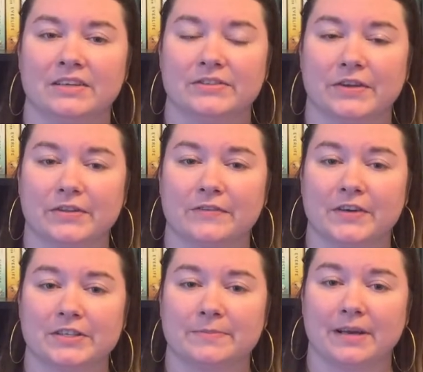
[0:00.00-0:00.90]
So the
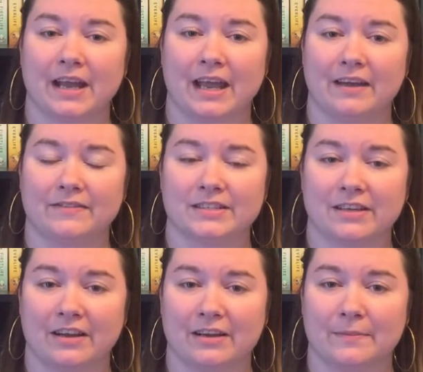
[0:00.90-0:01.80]
first book I have to
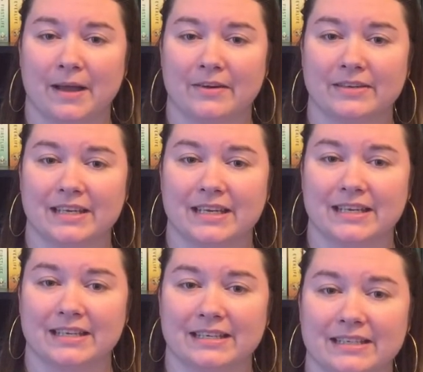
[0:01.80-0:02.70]
talk about
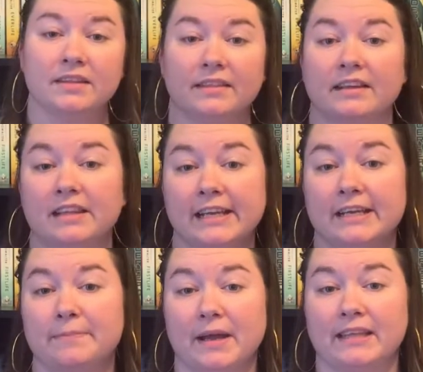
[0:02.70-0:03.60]
is The
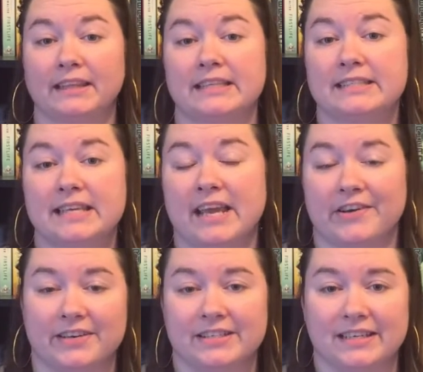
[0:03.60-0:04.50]
Clique by Lisi
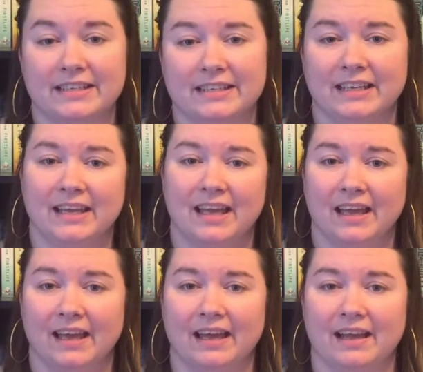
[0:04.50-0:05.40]
Harrison.
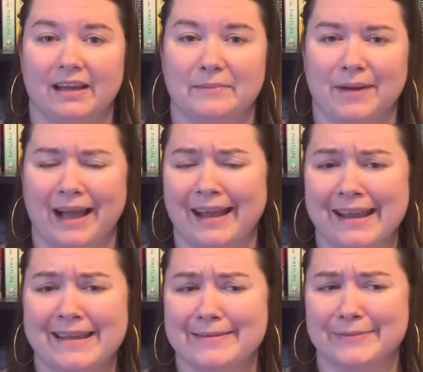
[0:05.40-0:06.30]

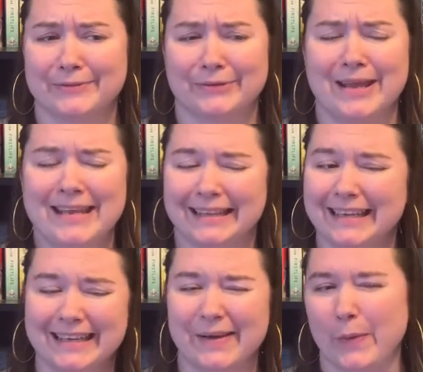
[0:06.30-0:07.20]
I
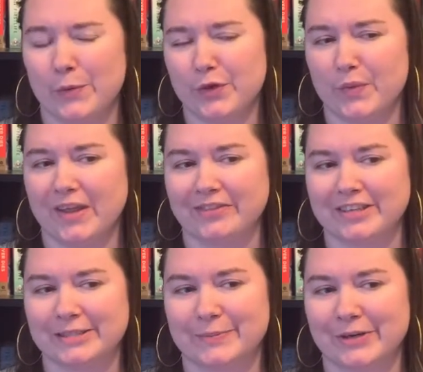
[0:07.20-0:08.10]
really only read
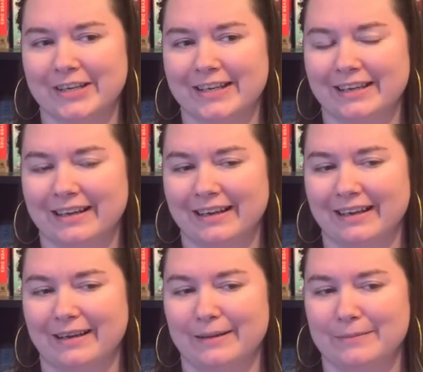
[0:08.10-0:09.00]
this book
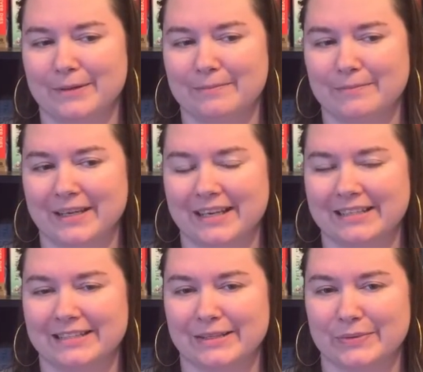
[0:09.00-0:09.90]

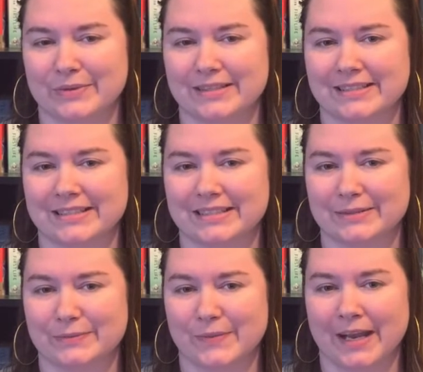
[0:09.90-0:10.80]
because it was
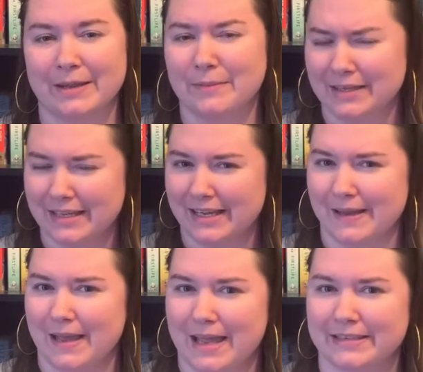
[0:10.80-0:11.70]
recommended
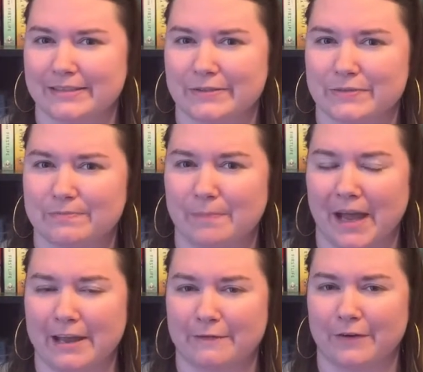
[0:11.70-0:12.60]

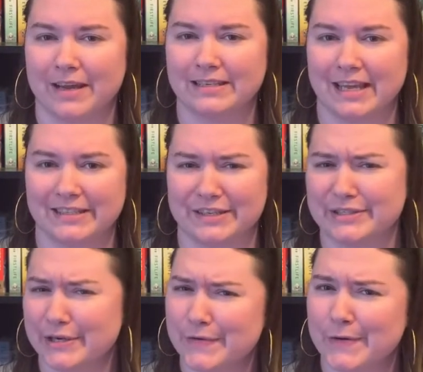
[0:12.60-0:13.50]
by a friend as a
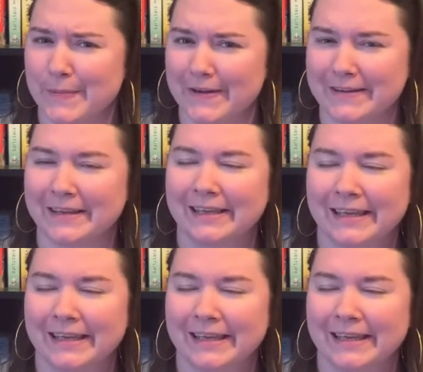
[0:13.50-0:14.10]
joke book.